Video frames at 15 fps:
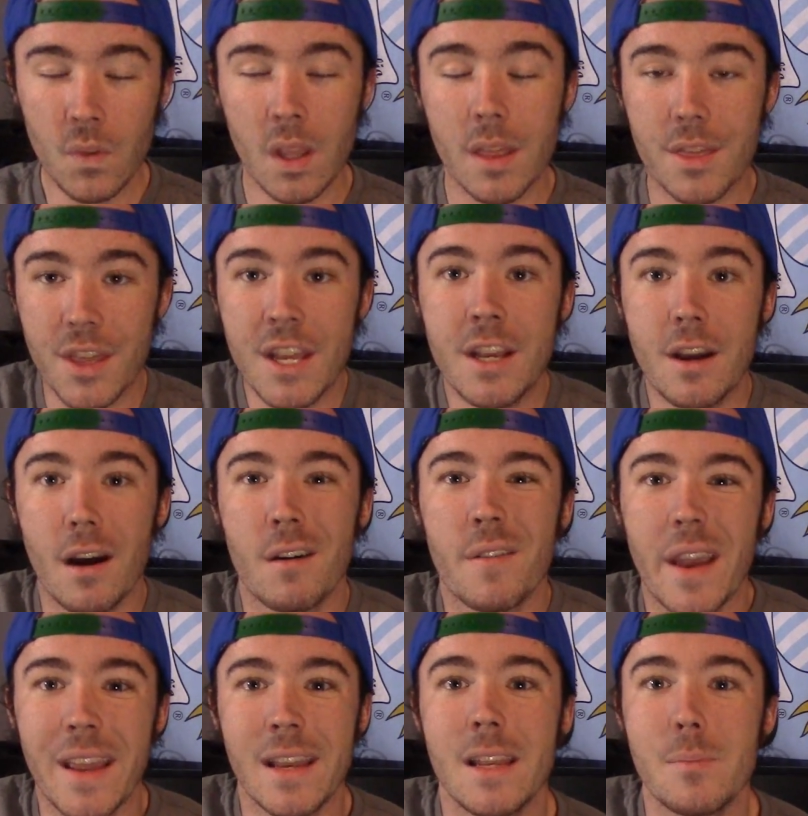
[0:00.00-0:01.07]
think of
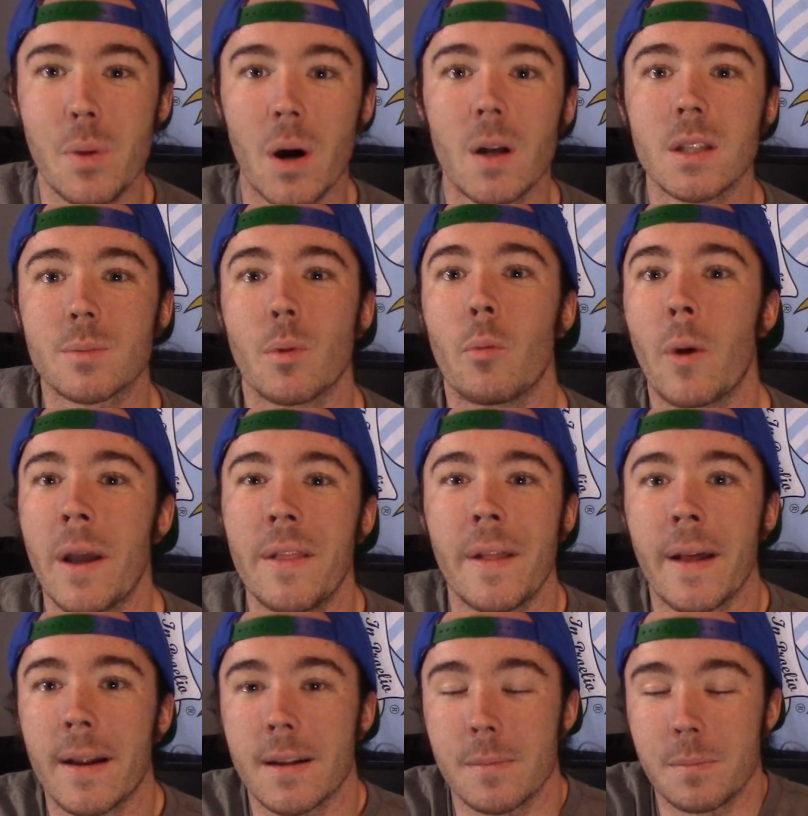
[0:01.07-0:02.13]
any possible way
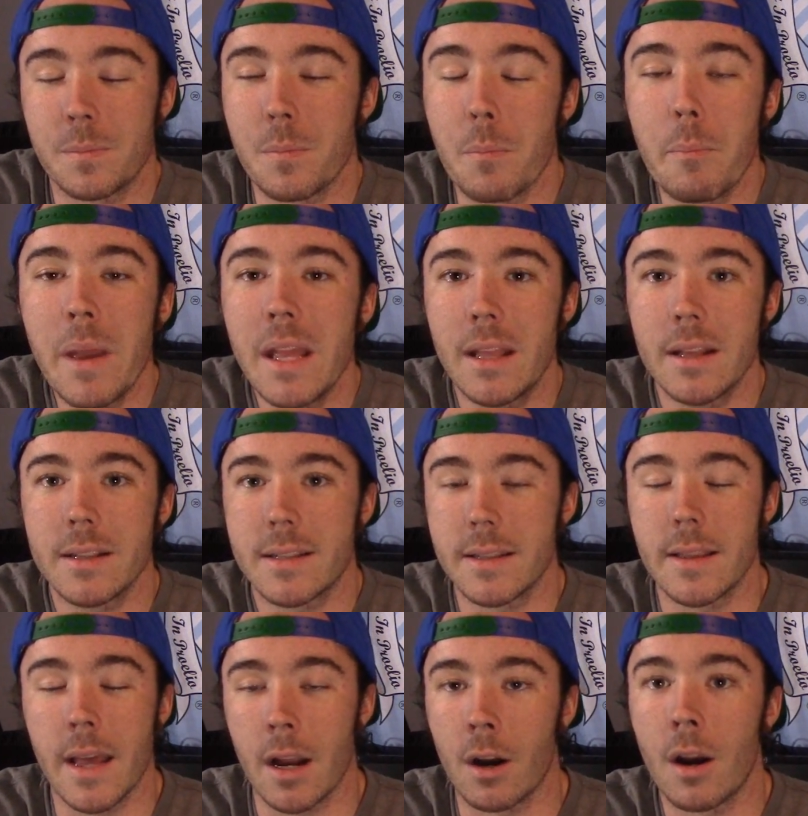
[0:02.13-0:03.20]
that I could make it
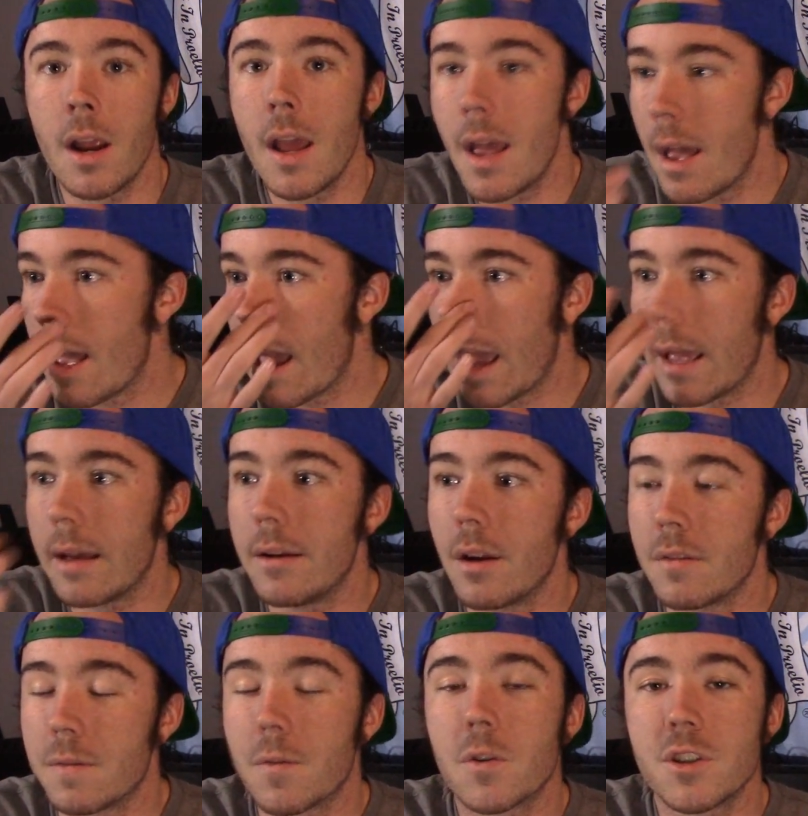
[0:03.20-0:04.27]
there. And
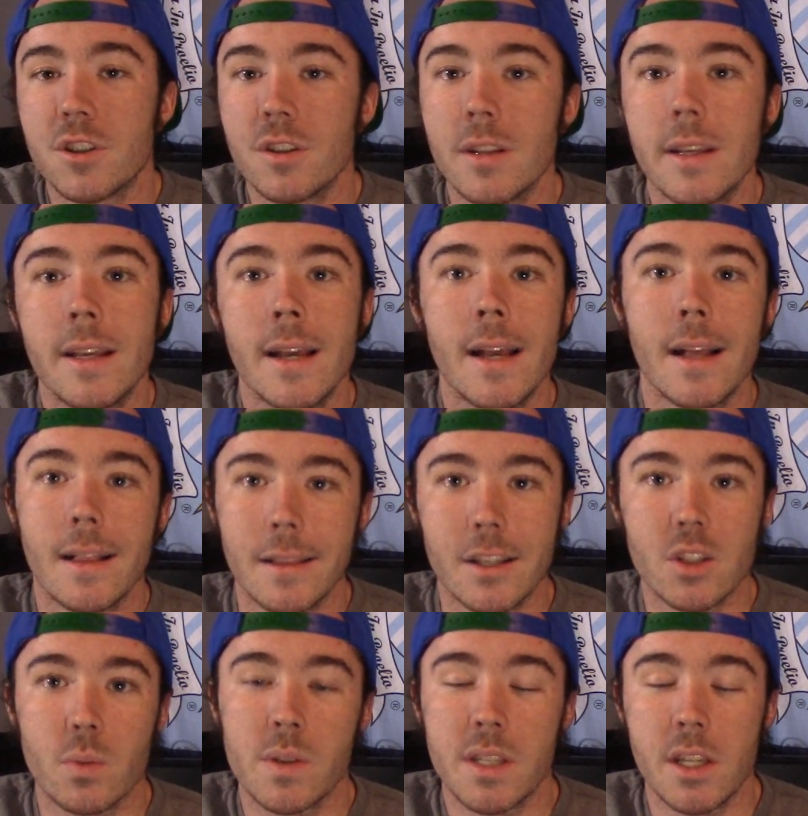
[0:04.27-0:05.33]
unfortunately,
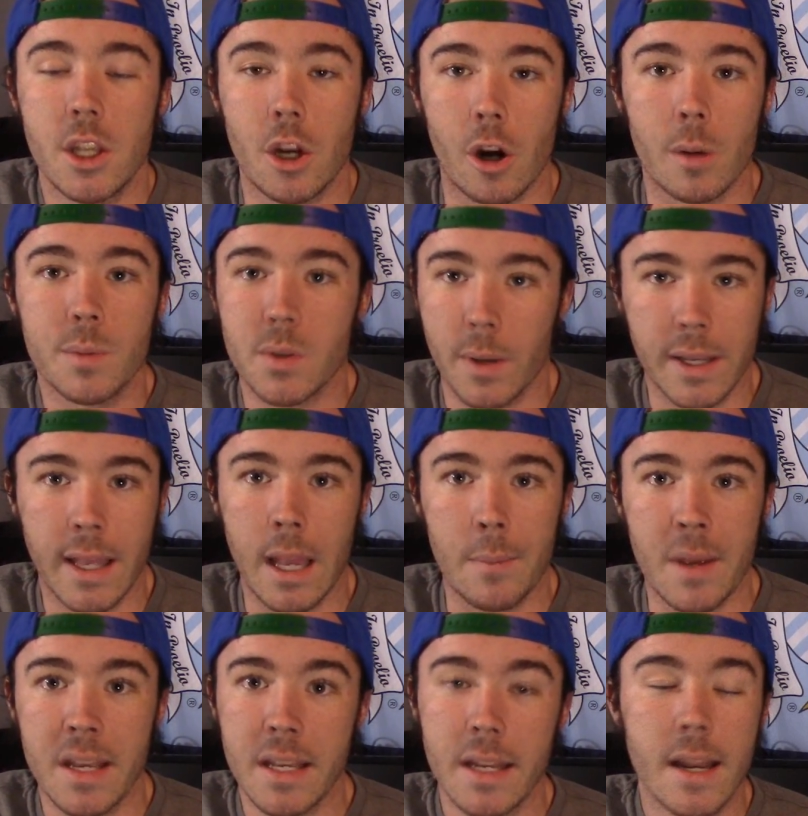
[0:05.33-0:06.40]
this one's in Europe, so I can't
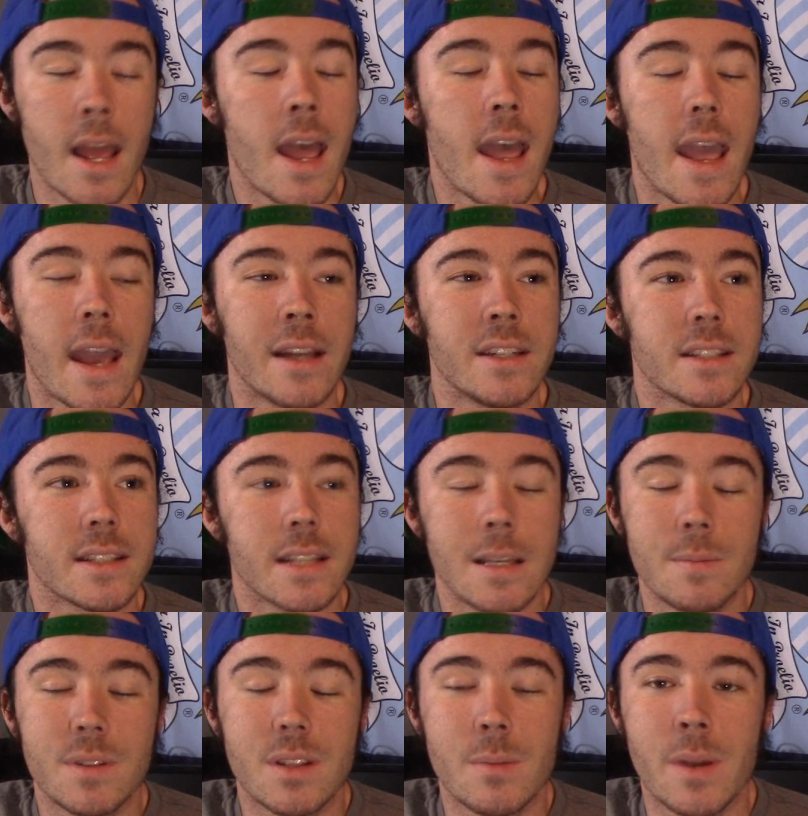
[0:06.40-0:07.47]
make it. And it
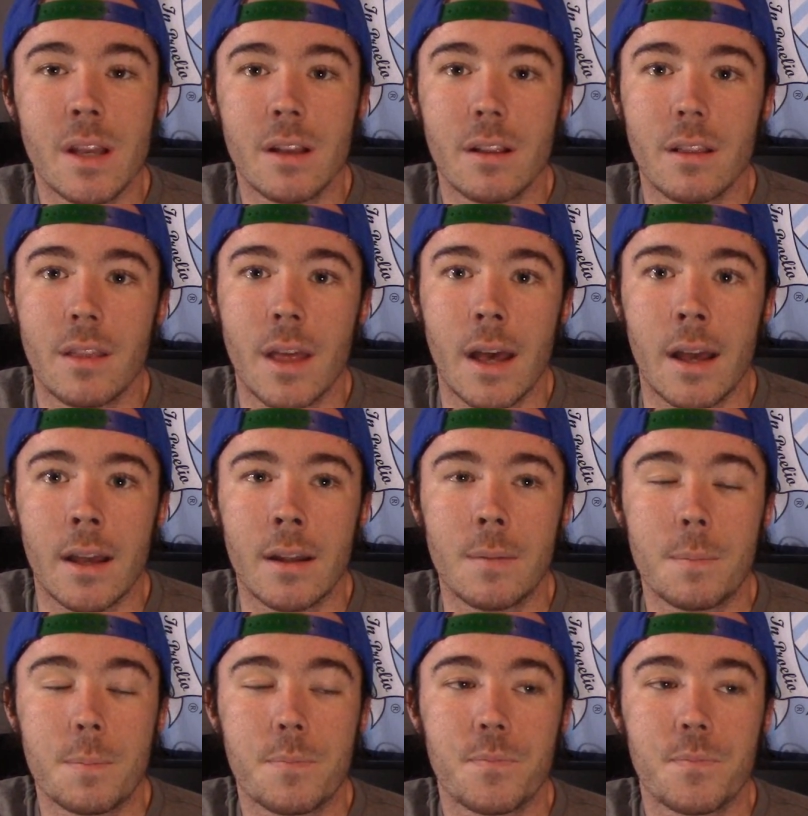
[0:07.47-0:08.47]
seems to me that,